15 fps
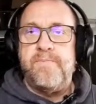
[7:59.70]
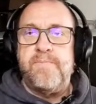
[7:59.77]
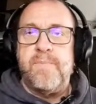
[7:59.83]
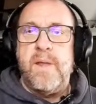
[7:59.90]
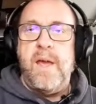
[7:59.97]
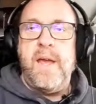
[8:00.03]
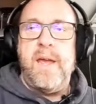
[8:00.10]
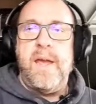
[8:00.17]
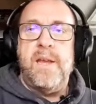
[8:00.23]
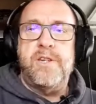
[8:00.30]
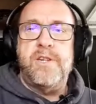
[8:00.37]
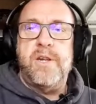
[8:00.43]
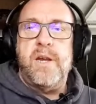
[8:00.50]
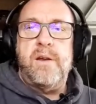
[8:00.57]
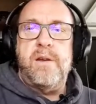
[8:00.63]
Hey Angie,
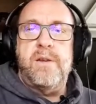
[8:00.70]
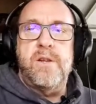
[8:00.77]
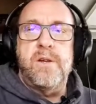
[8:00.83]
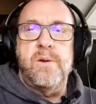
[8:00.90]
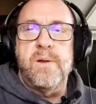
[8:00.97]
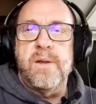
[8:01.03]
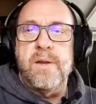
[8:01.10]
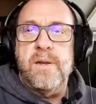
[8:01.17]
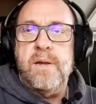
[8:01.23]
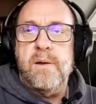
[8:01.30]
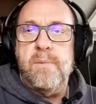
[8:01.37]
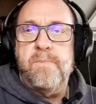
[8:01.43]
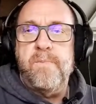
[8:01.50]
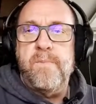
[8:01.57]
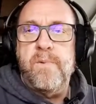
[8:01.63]
how you doing? Hope
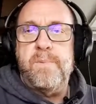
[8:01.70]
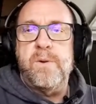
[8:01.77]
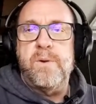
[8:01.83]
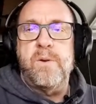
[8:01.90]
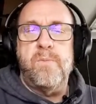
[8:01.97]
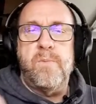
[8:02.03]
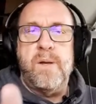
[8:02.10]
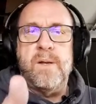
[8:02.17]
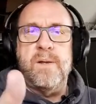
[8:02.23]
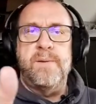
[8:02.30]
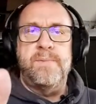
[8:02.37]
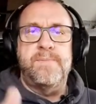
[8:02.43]
you're doing well.